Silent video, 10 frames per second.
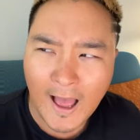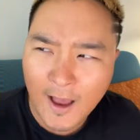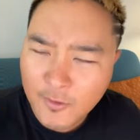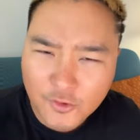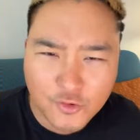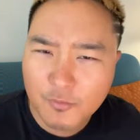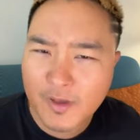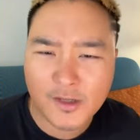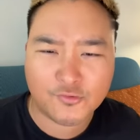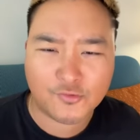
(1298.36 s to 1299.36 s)
How you do
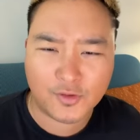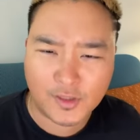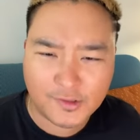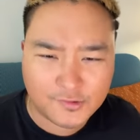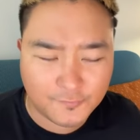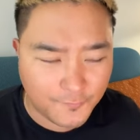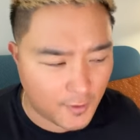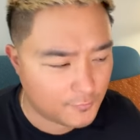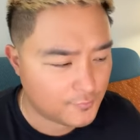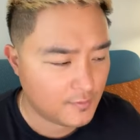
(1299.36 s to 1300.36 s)
ministry. Listen,
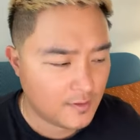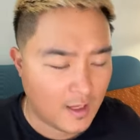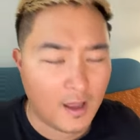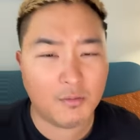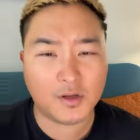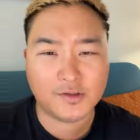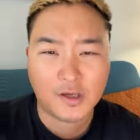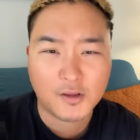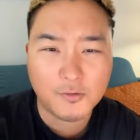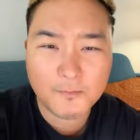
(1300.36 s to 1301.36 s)
friends, I want to
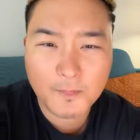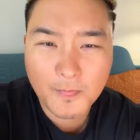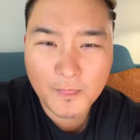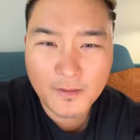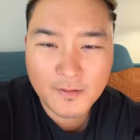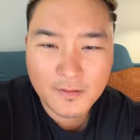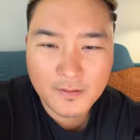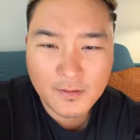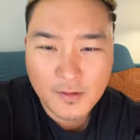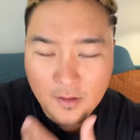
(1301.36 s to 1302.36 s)
tell you
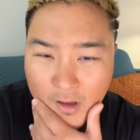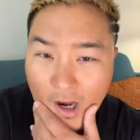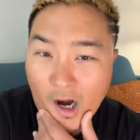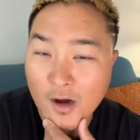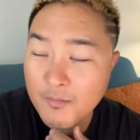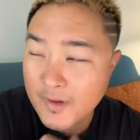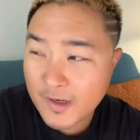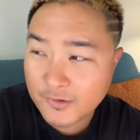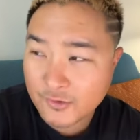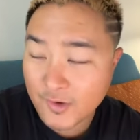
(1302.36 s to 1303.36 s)
our
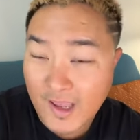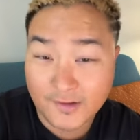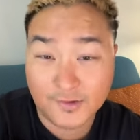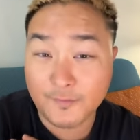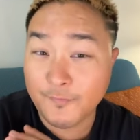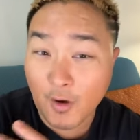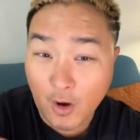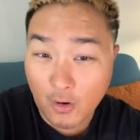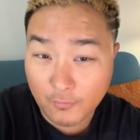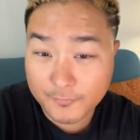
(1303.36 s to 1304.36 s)
ministry has
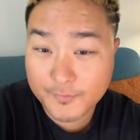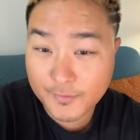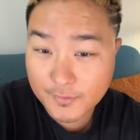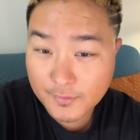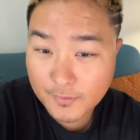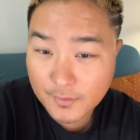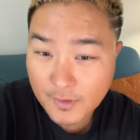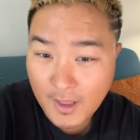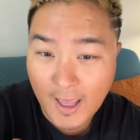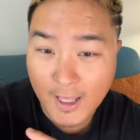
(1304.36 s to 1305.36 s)
evolved
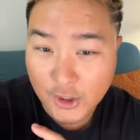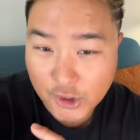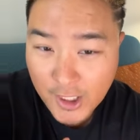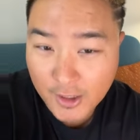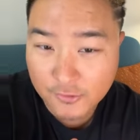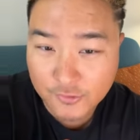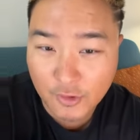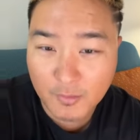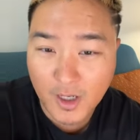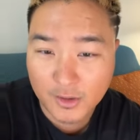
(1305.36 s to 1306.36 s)
and changed
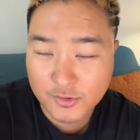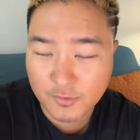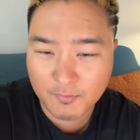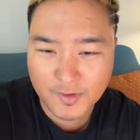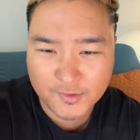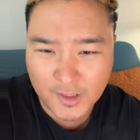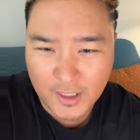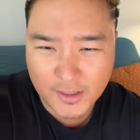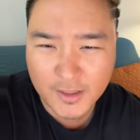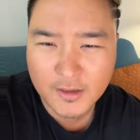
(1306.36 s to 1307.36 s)
so much. Miss
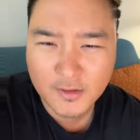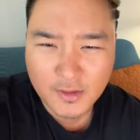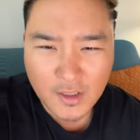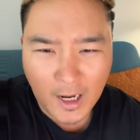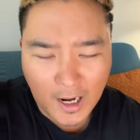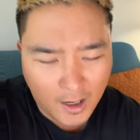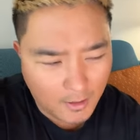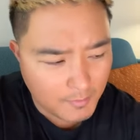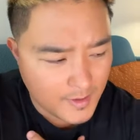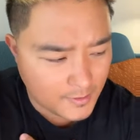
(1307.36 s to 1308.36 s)
you, Heidi.
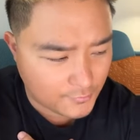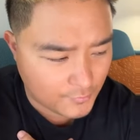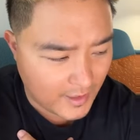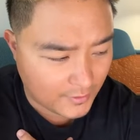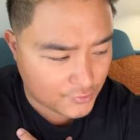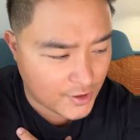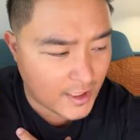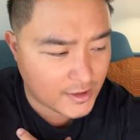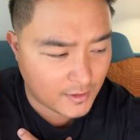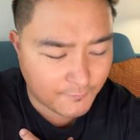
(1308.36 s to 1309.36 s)
Our ministry has
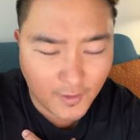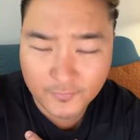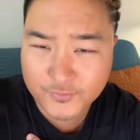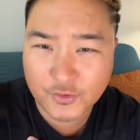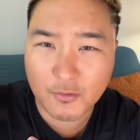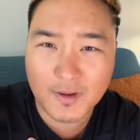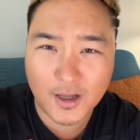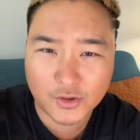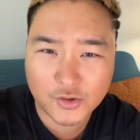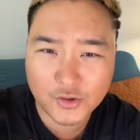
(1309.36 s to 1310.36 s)
changed and evolved so
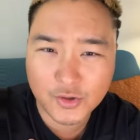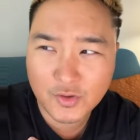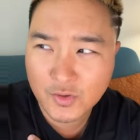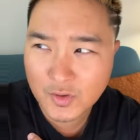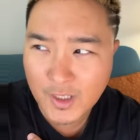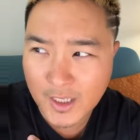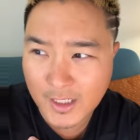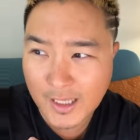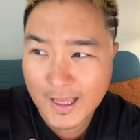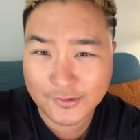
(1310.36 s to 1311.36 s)
much
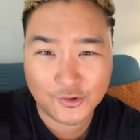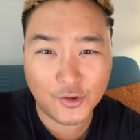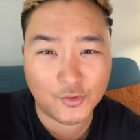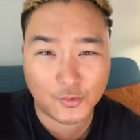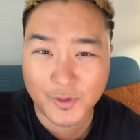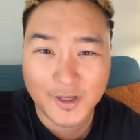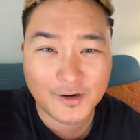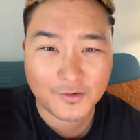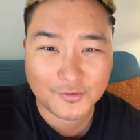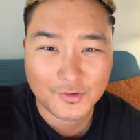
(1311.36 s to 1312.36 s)
in the last two, three
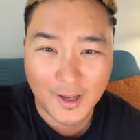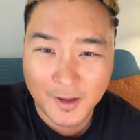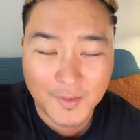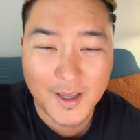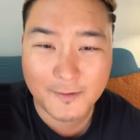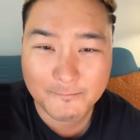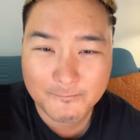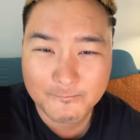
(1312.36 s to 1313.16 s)
years. Amen.